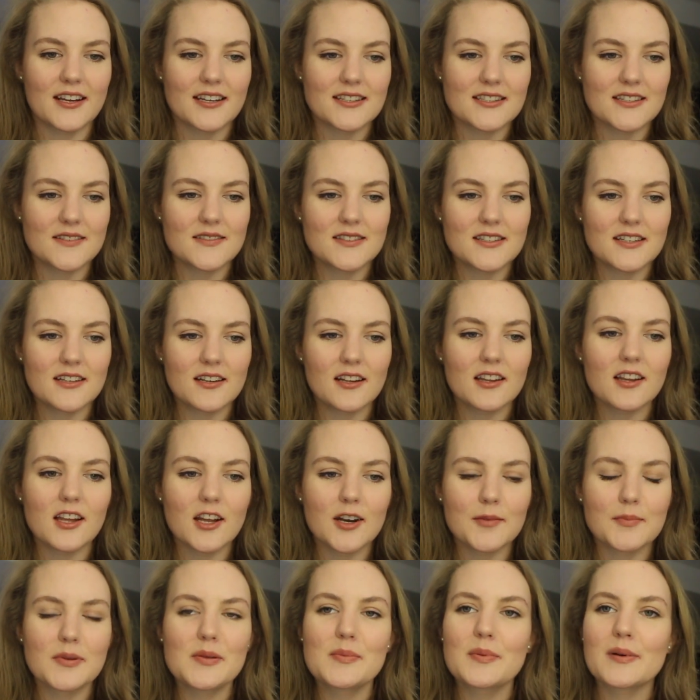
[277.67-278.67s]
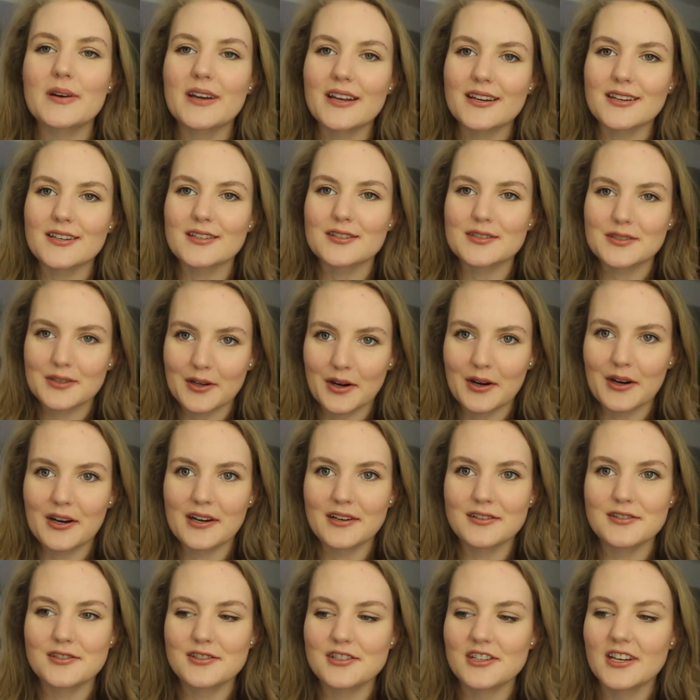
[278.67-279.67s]
because I've seen a lot of people get
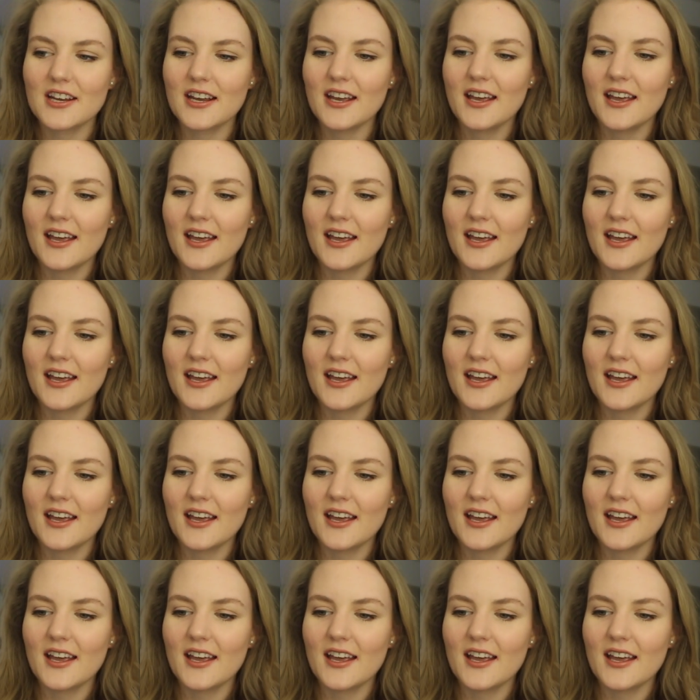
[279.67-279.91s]
discouraged,